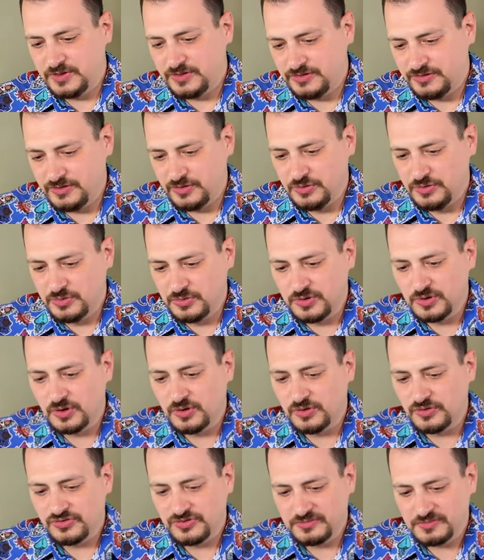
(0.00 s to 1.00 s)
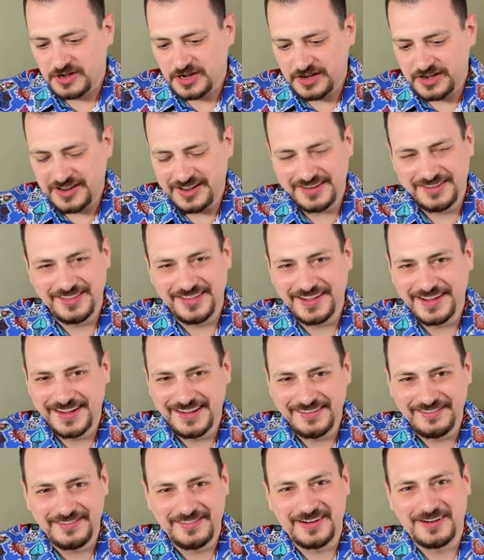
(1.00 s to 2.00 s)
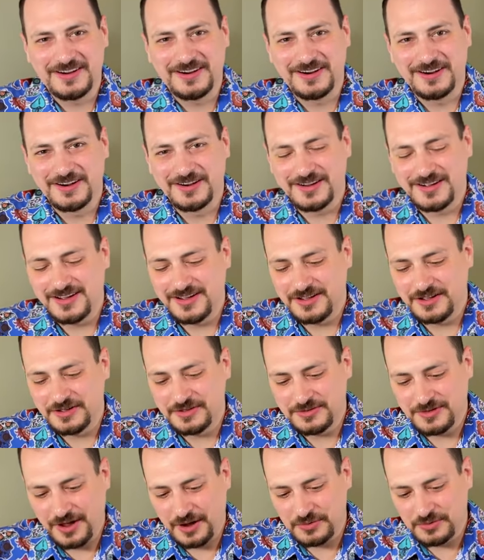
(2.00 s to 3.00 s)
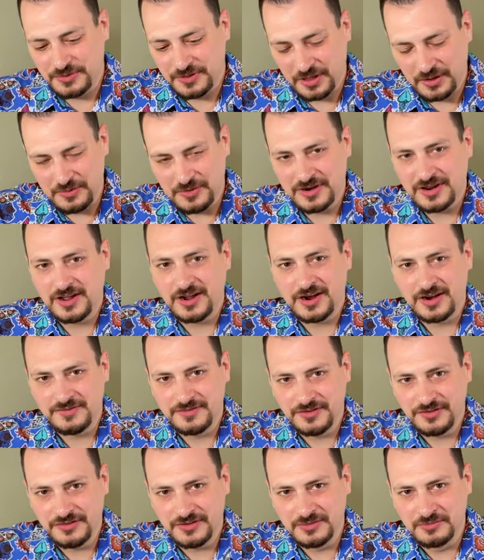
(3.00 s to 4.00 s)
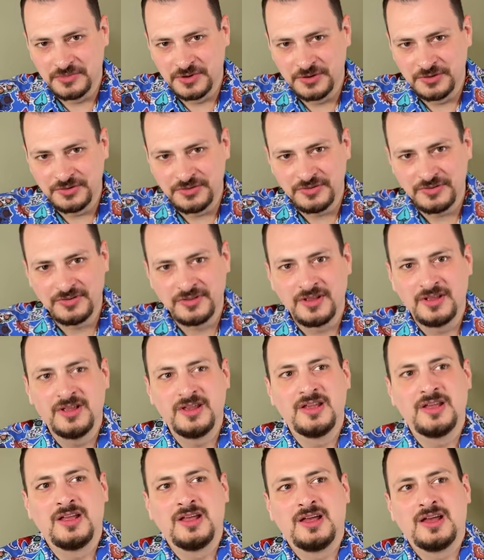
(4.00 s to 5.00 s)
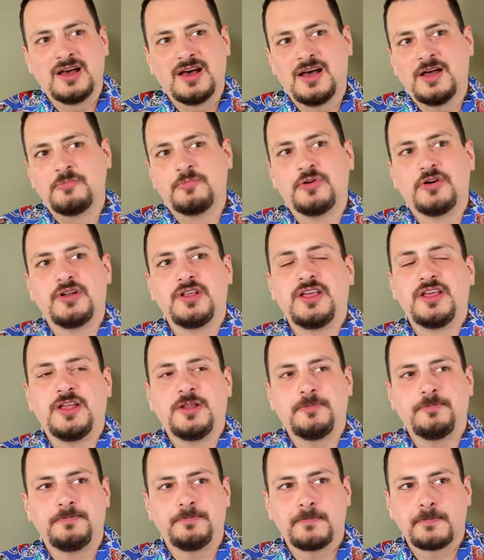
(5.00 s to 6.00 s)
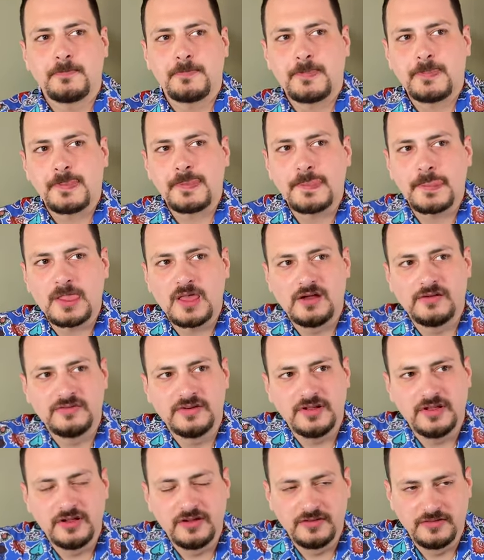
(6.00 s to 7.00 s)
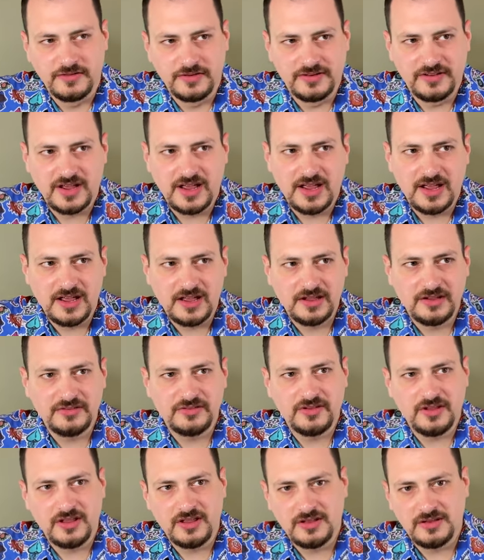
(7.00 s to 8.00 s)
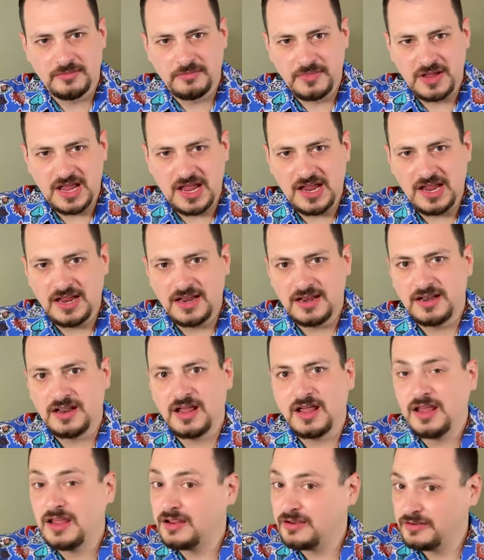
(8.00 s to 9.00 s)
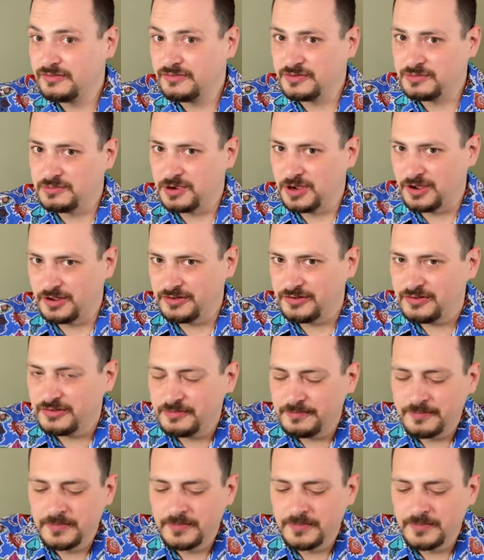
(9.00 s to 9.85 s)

Two goals of mine in life are, I really want to harvest a moose. I put in every year for tags in Maine and Vermont,